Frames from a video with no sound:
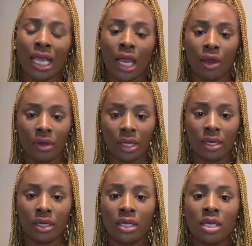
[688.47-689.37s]

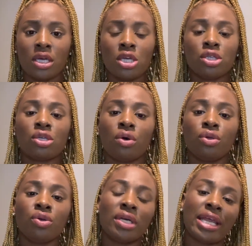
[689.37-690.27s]
area. So
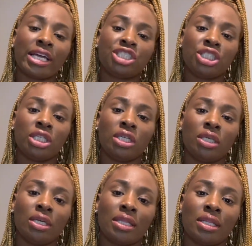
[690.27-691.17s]
you can
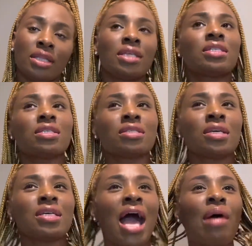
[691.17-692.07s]
actually, and this is,
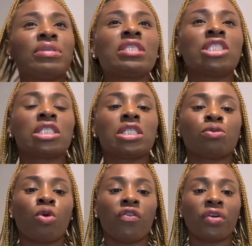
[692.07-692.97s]
I would suggest this
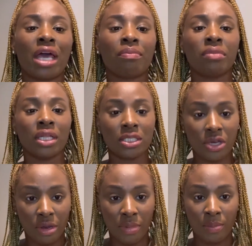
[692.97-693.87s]
more for like
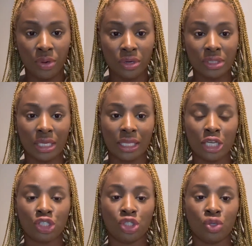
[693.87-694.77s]
military members,
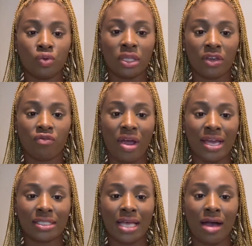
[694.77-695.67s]
unless you live
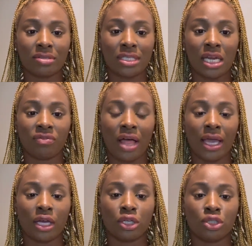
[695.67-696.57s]
right outside of
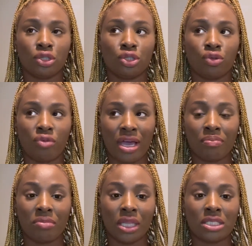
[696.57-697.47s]
like a direct
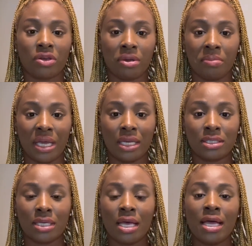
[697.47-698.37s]
military
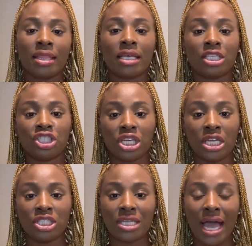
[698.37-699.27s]
base. The
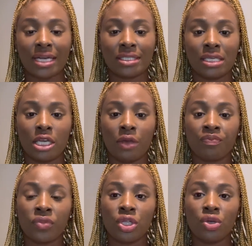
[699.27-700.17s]
Exchange Taxi,
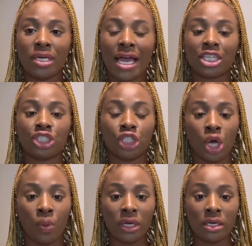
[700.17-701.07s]
you can actually
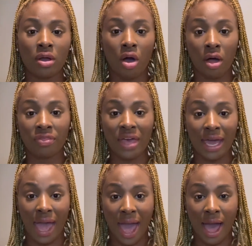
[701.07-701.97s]
go in on
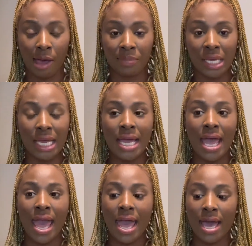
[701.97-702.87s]
that app
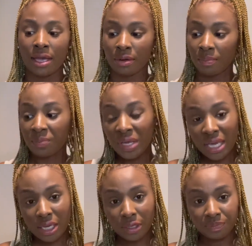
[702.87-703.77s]
and
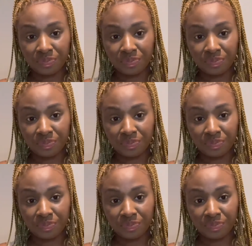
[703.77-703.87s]
pick,